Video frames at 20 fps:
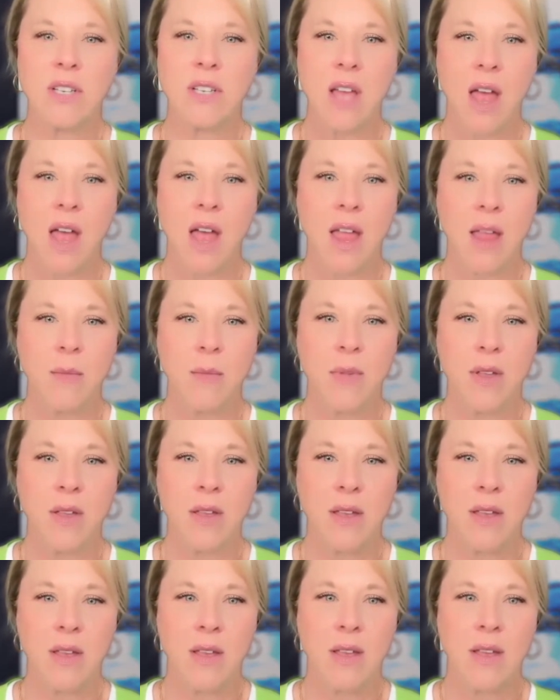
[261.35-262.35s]
time
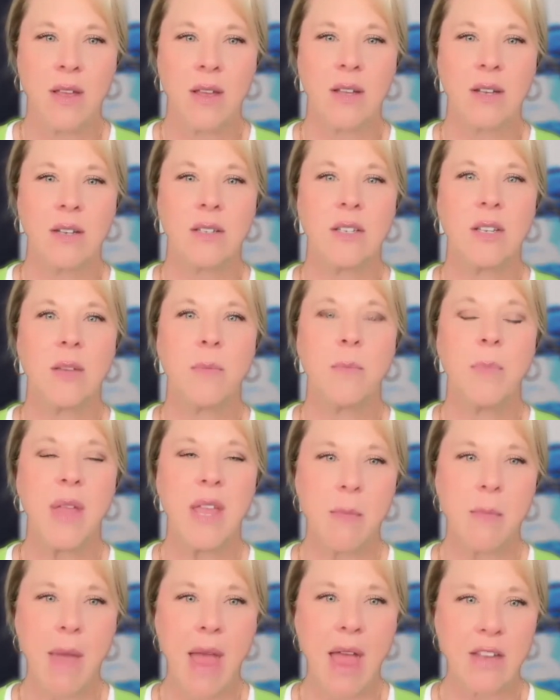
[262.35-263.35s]
to
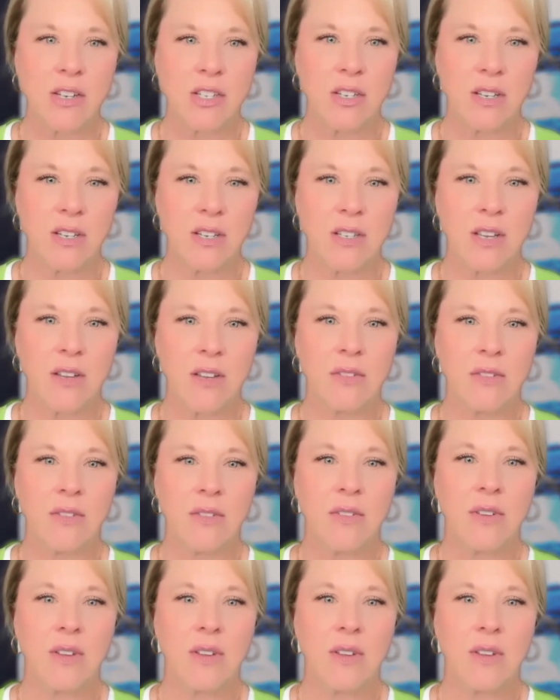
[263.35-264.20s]
be imaginative